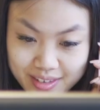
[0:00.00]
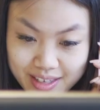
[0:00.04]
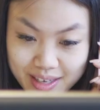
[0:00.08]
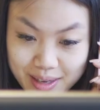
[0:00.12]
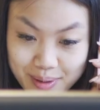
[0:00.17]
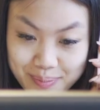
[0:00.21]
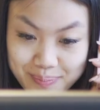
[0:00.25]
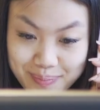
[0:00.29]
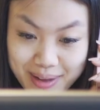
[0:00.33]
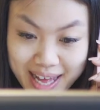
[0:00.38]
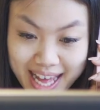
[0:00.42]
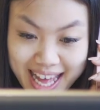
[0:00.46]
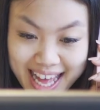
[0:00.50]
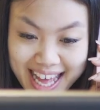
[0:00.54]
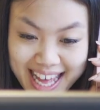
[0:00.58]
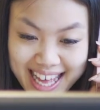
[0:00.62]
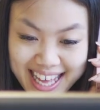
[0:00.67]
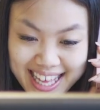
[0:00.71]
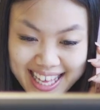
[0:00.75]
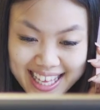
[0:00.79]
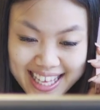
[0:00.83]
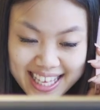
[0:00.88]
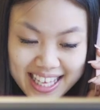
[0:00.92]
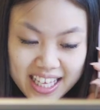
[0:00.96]
And
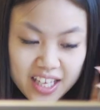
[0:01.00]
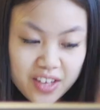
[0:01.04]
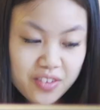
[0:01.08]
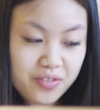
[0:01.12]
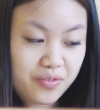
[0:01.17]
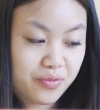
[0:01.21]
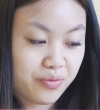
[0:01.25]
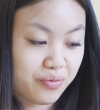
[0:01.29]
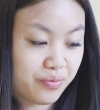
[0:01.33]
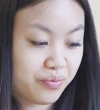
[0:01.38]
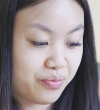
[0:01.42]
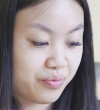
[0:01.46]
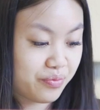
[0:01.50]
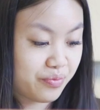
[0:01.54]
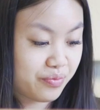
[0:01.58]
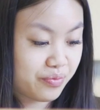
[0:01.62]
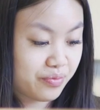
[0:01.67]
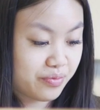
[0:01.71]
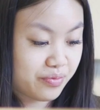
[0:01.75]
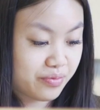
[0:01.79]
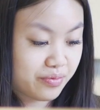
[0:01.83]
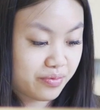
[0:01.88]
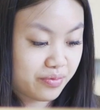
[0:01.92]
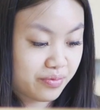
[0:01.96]
Amy is going to be
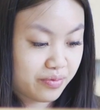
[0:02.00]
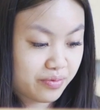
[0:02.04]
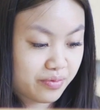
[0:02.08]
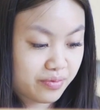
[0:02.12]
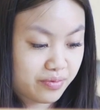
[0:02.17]
talking